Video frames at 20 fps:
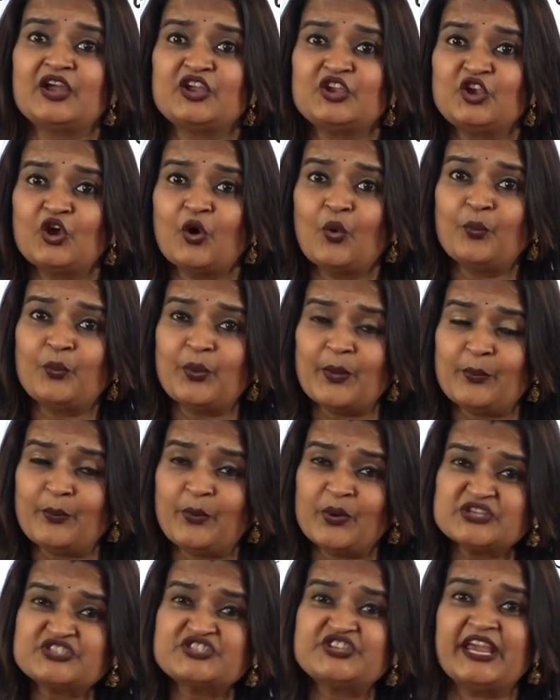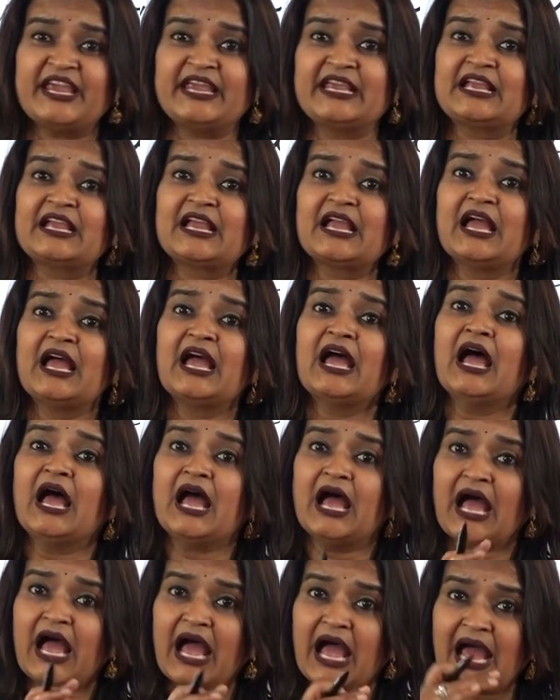you are wishing
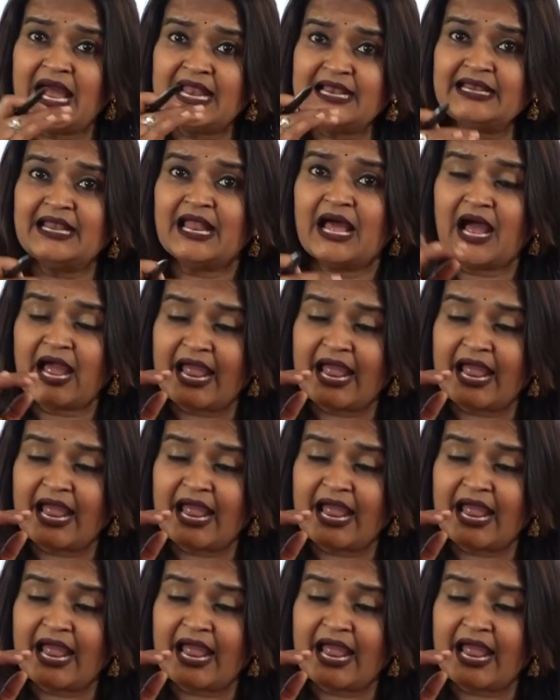and